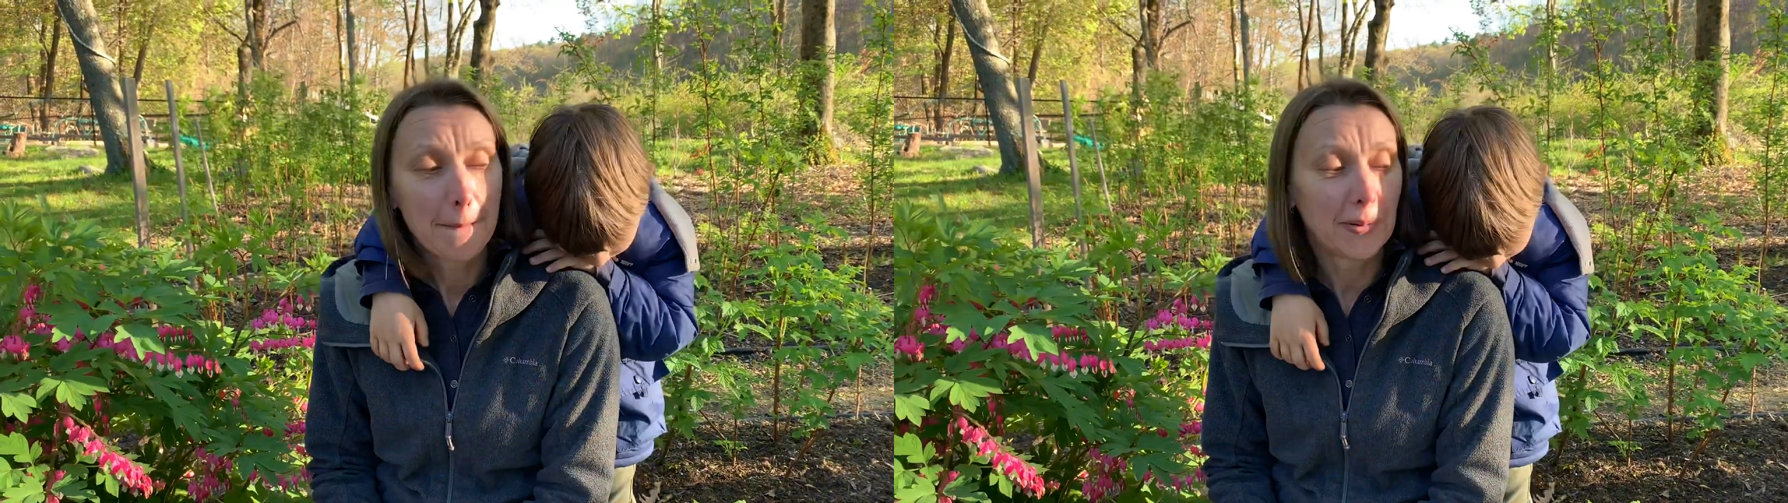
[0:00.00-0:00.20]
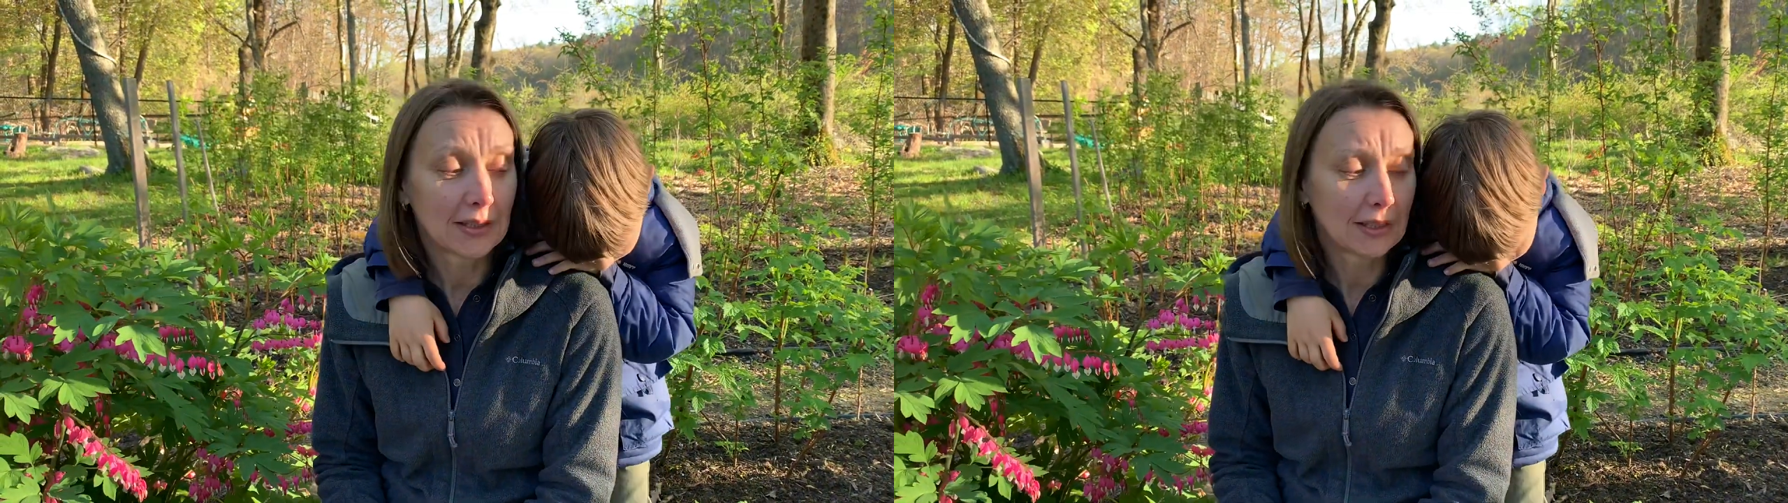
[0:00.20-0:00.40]

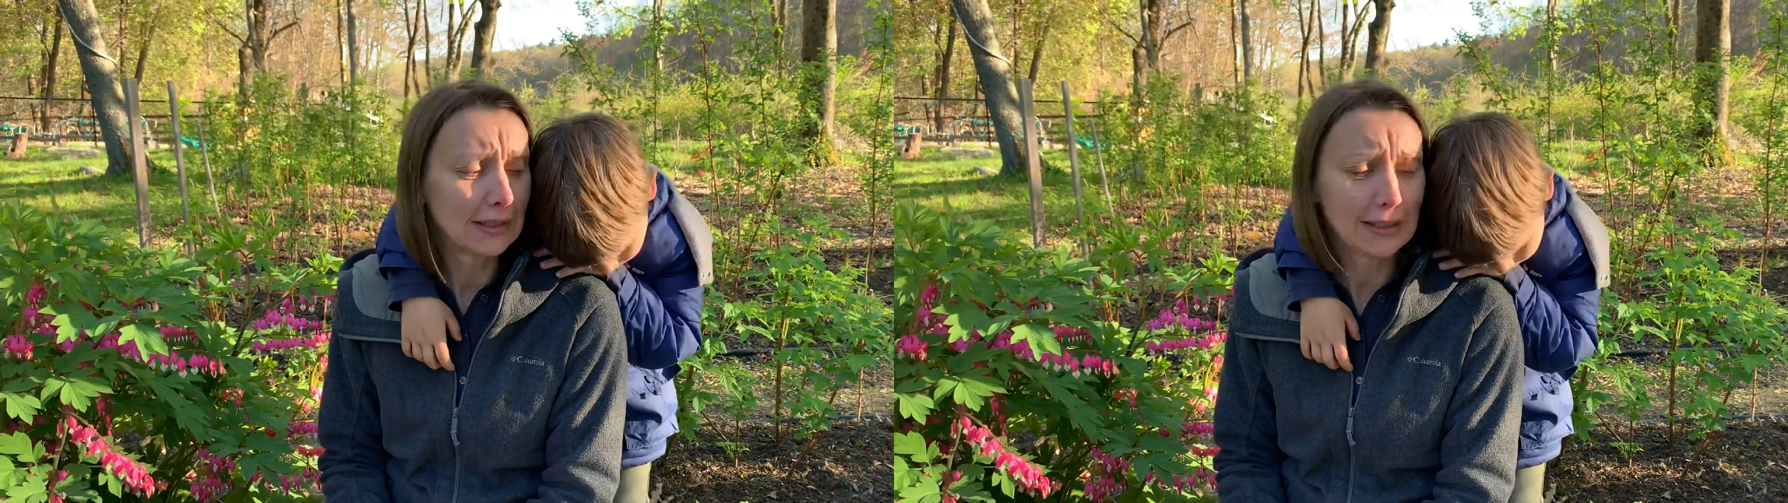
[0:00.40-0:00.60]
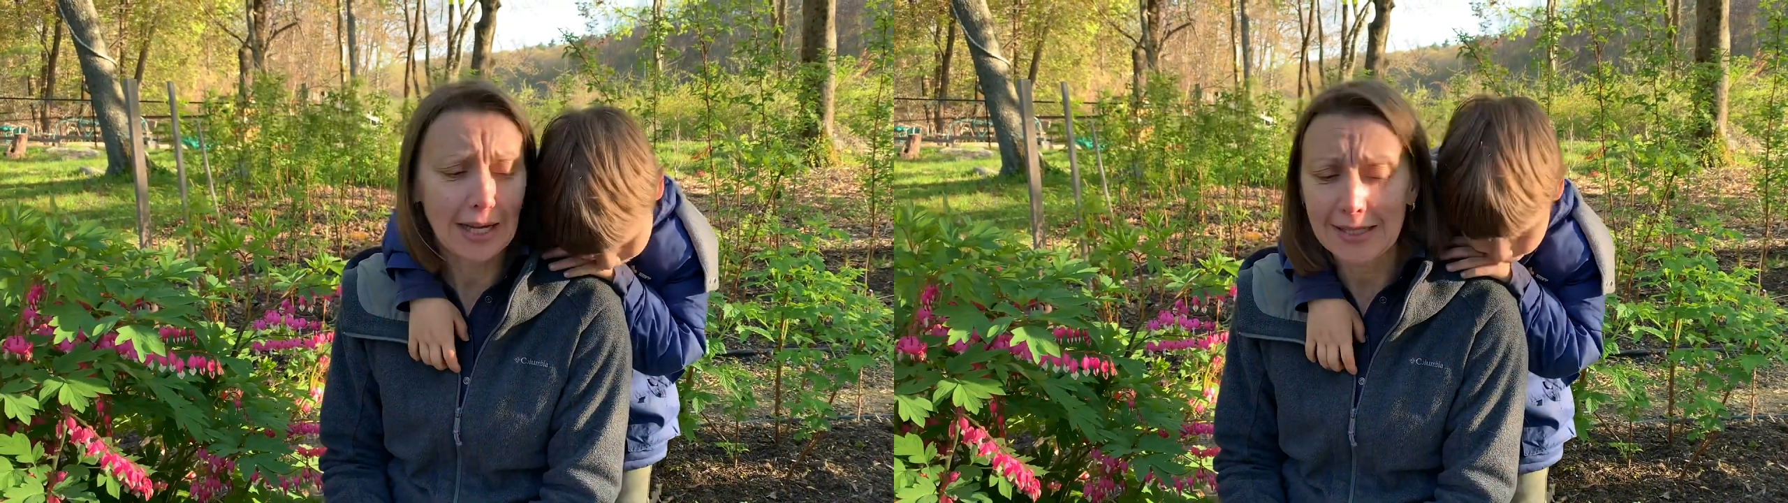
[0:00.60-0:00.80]
but it
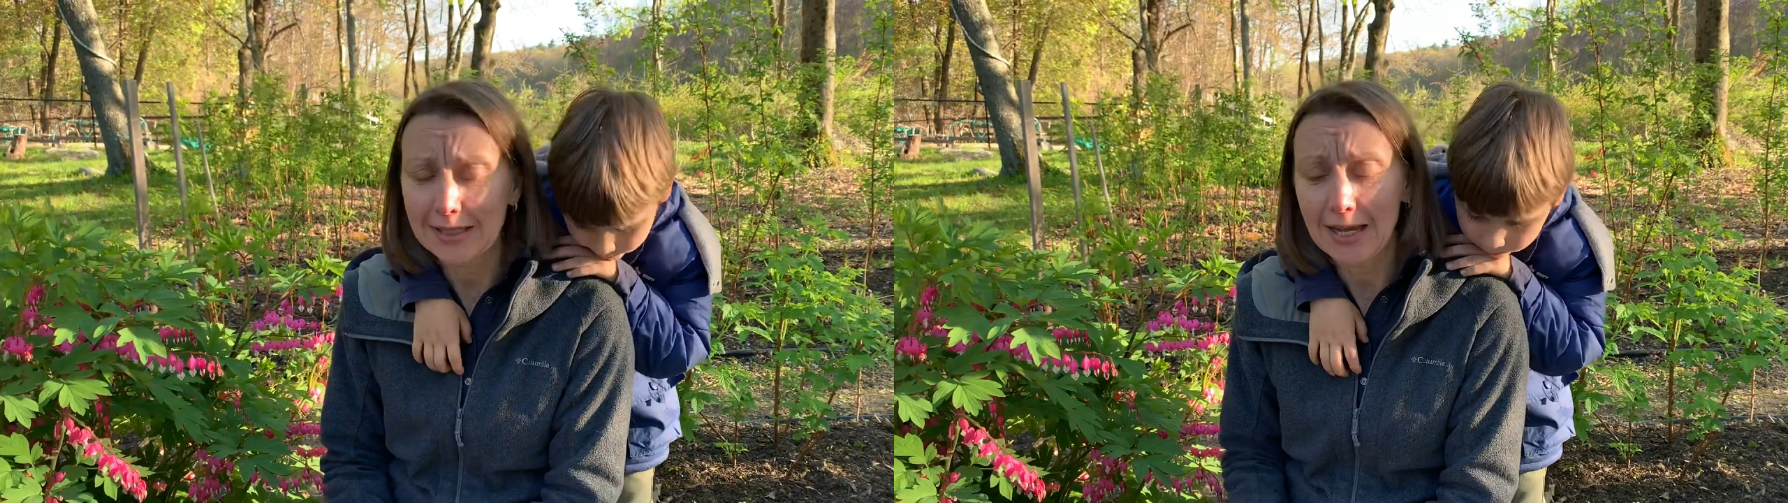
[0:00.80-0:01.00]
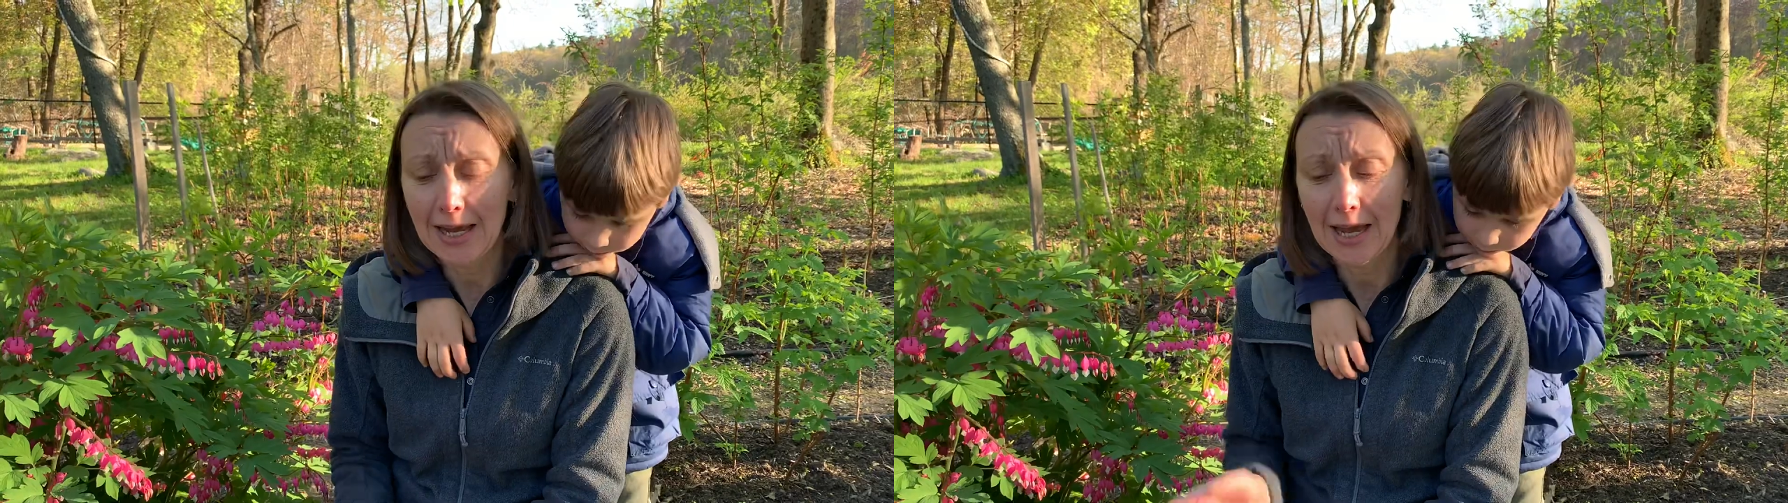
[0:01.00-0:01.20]

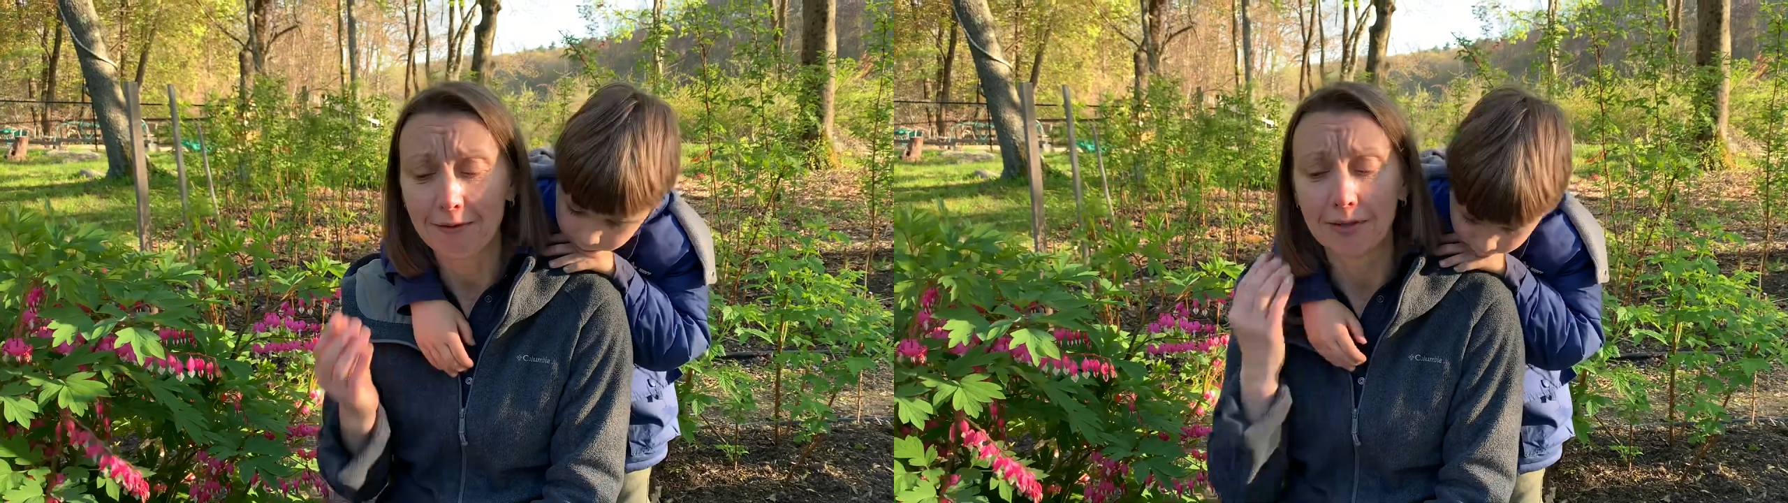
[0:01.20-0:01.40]
doesn't have